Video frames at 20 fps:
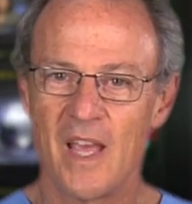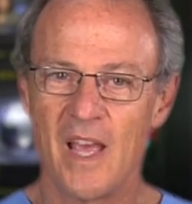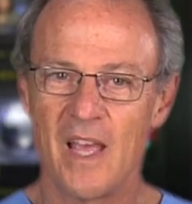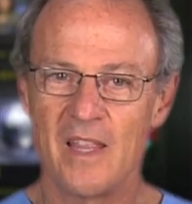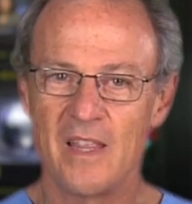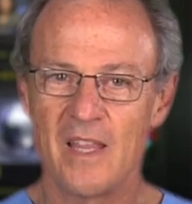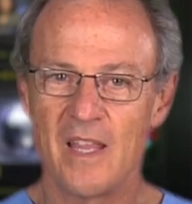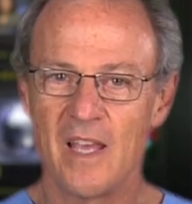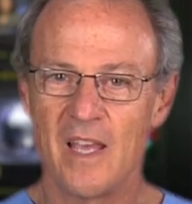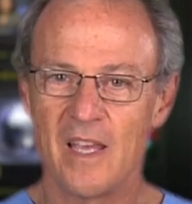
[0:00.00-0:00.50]

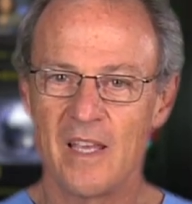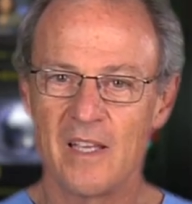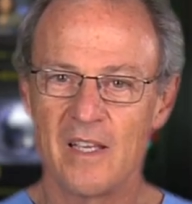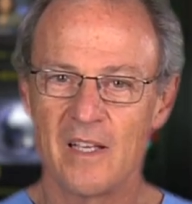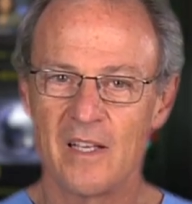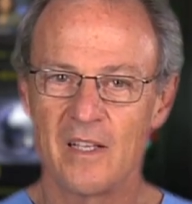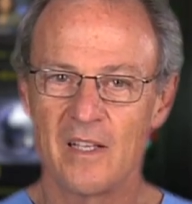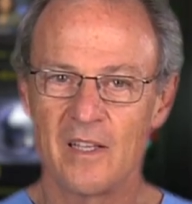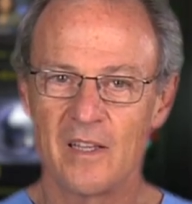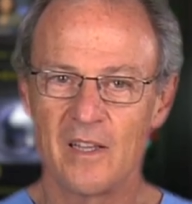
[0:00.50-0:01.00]
and they
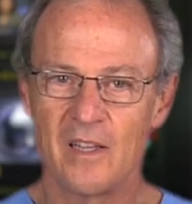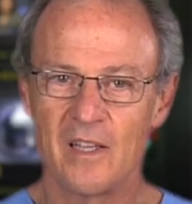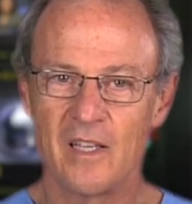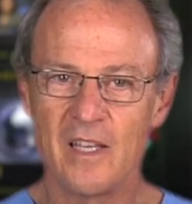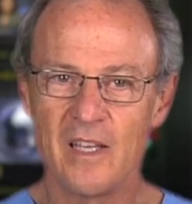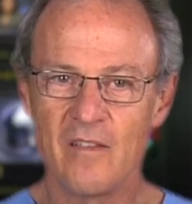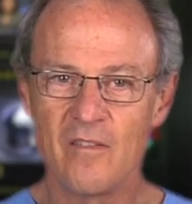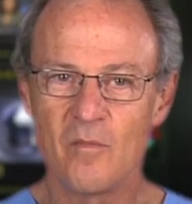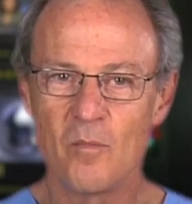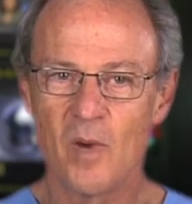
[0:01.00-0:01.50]

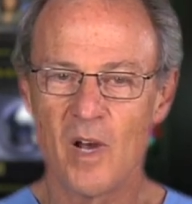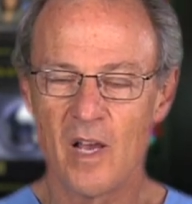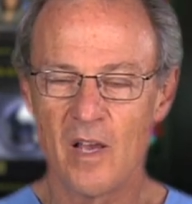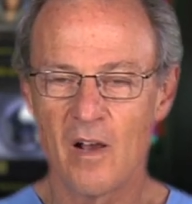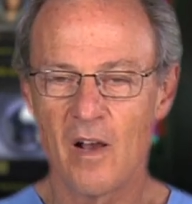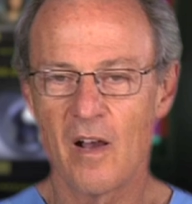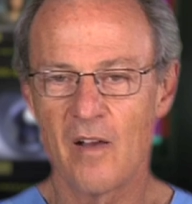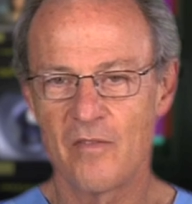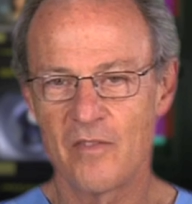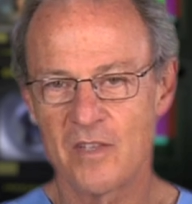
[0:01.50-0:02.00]
leave my
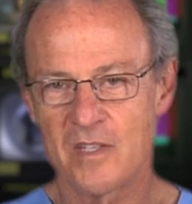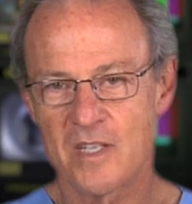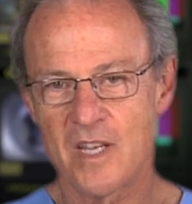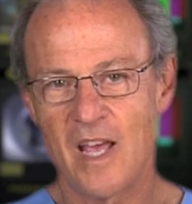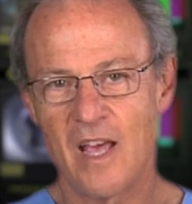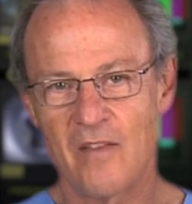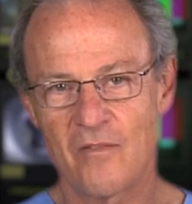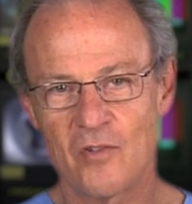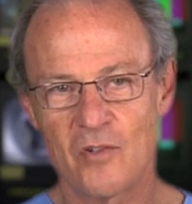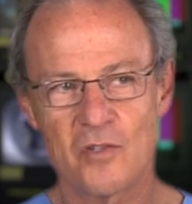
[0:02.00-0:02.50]
office
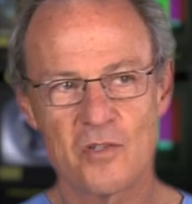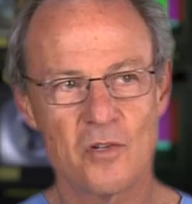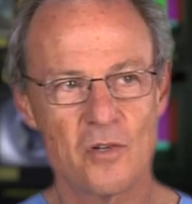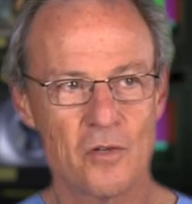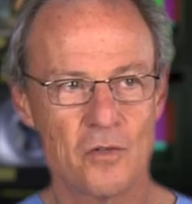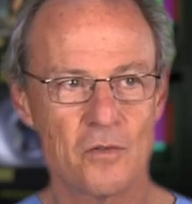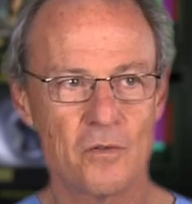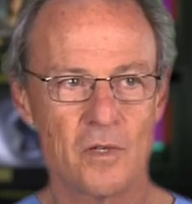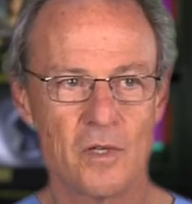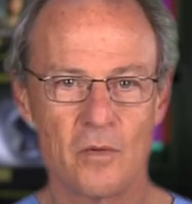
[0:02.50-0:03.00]
after
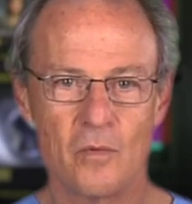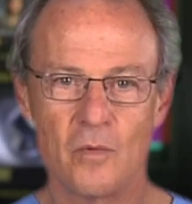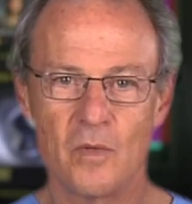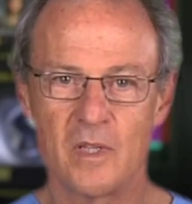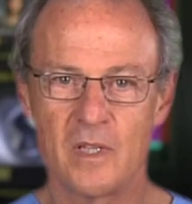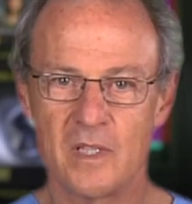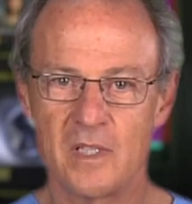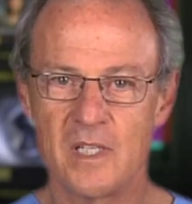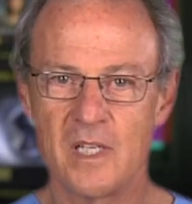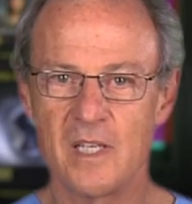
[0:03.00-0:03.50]
surgery
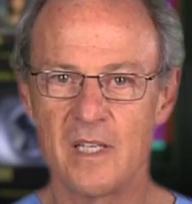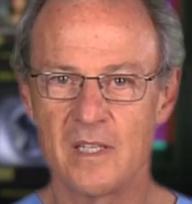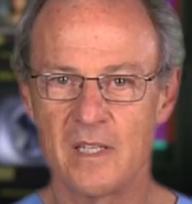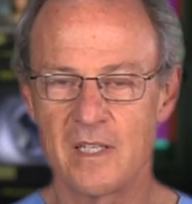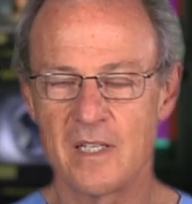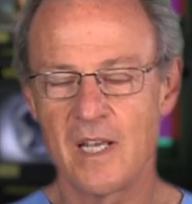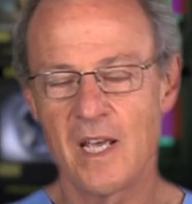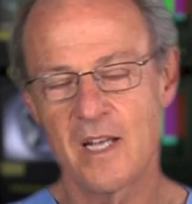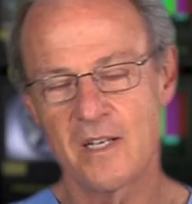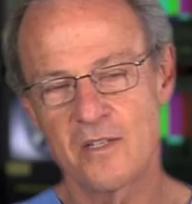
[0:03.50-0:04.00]
with teeth
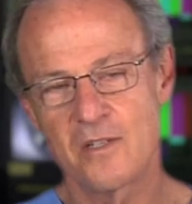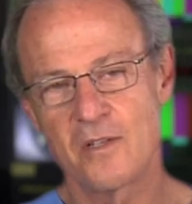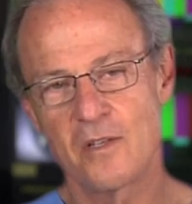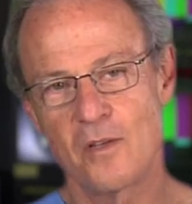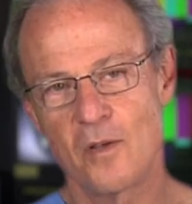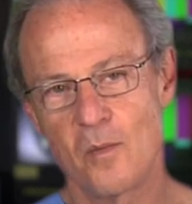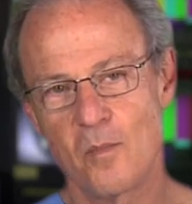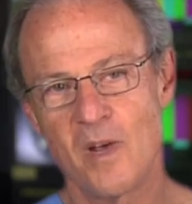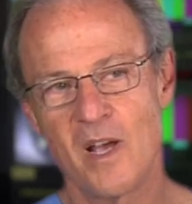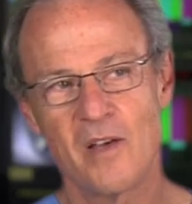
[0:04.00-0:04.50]
attached to
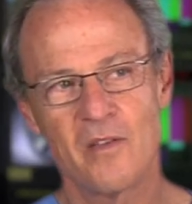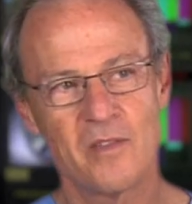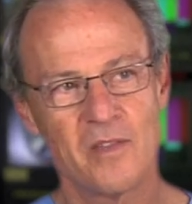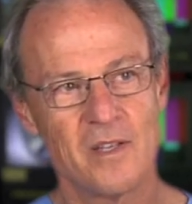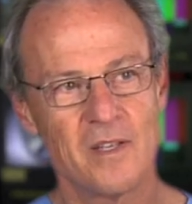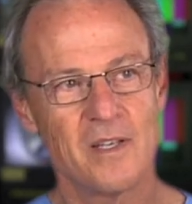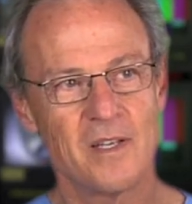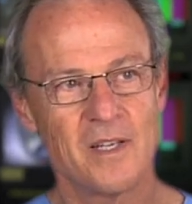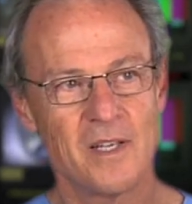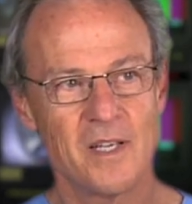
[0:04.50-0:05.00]
their mouth.
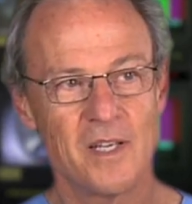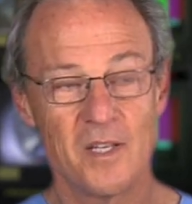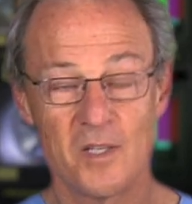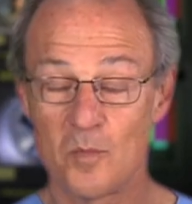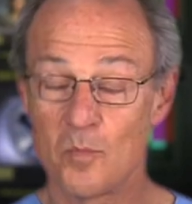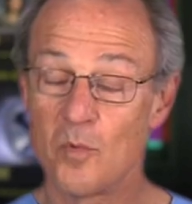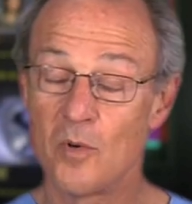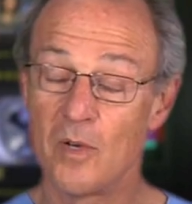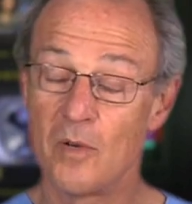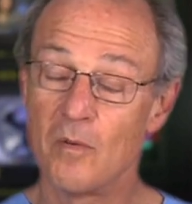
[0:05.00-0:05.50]

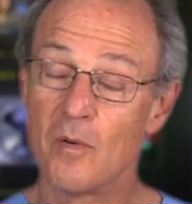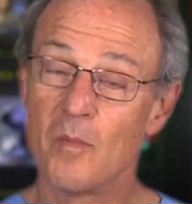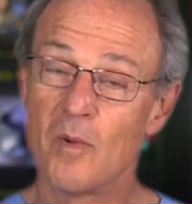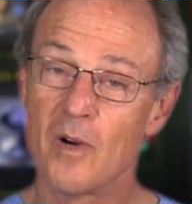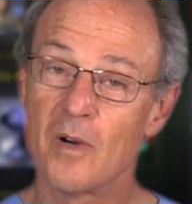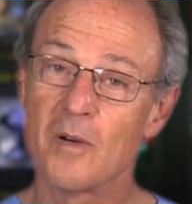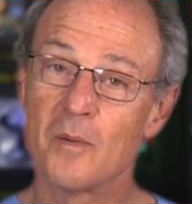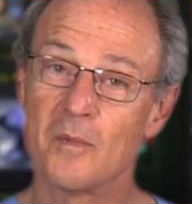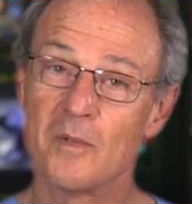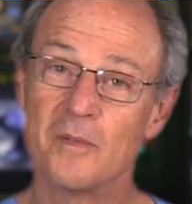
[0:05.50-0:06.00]
It's pretty
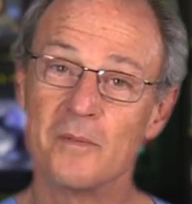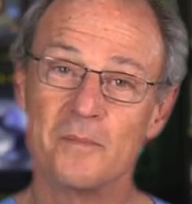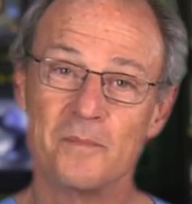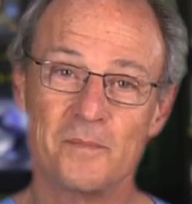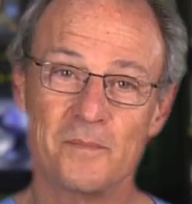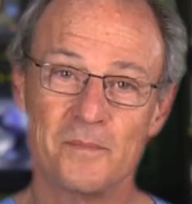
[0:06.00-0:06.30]
remarkable.